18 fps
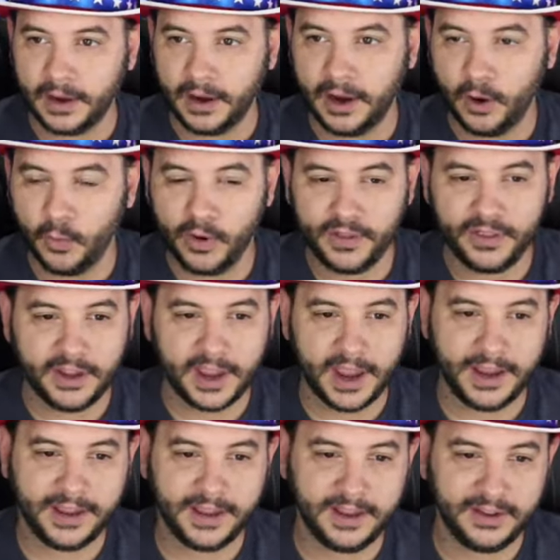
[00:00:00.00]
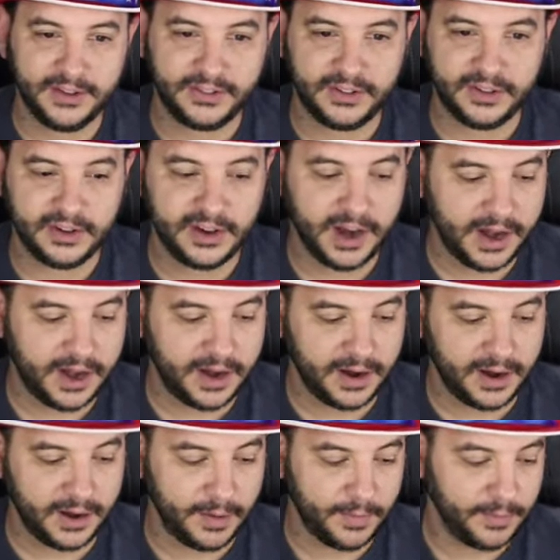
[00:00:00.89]
uh, when the Yankees
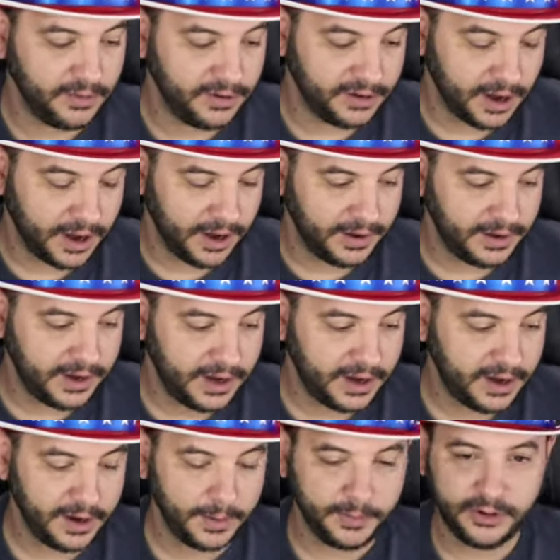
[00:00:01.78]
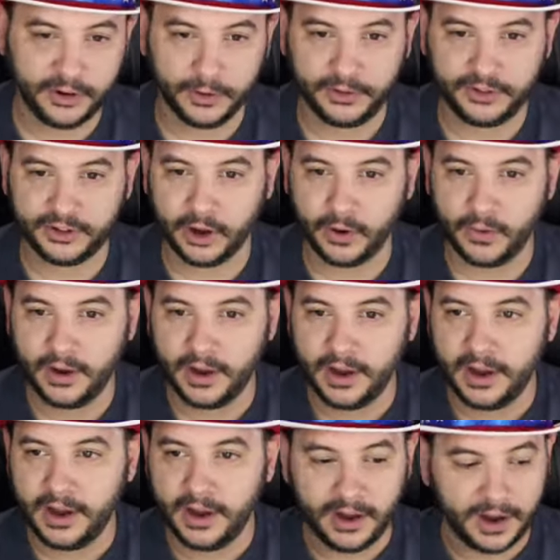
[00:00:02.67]
needed uh, needed him to. So
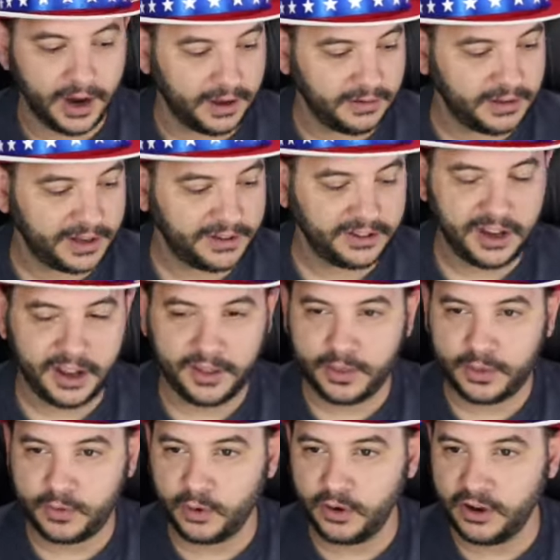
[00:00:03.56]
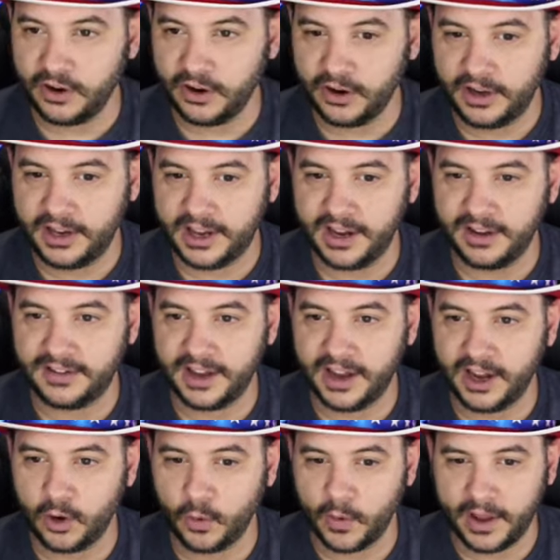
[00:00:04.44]
uh, let's get through your key right,
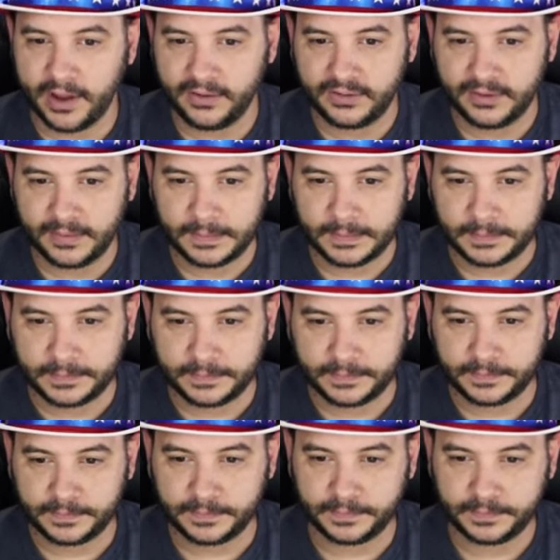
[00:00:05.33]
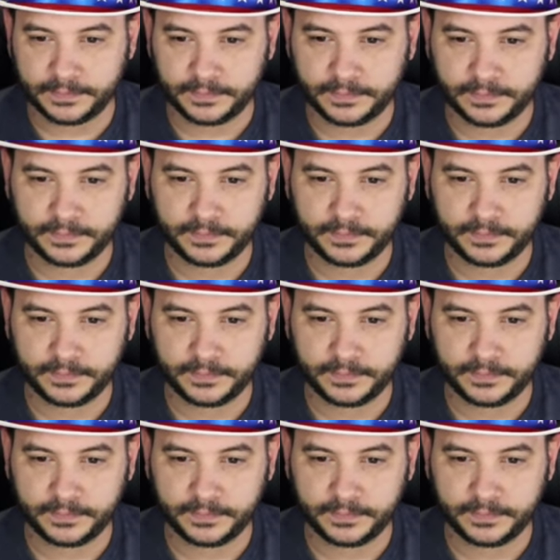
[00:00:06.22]
let's takeaways. Let's get it going.